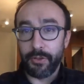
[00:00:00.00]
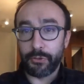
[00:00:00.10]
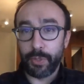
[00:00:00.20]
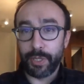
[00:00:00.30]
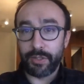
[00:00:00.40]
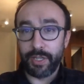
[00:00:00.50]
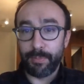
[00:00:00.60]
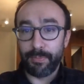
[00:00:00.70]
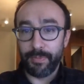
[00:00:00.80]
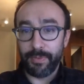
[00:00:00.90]
just
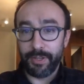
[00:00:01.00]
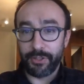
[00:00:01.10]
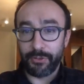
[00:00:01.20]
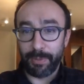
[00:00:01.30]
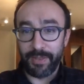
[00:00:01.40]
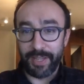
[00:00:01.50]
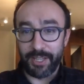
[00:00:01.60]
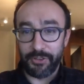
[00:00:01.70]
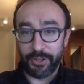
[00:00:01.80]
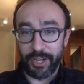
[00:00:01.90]
quickly explain the
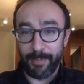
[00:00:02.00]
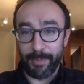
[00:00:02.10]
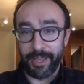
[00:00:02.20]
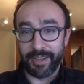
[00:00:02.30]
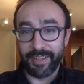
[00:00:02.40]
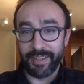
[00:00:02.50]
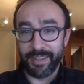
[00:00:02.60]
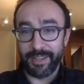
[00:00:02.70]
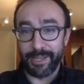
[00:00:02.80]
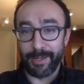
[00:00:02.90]
Instagram Egg
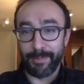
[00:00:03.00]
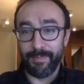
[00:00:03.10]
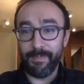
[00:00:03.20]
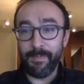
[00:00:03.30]
um,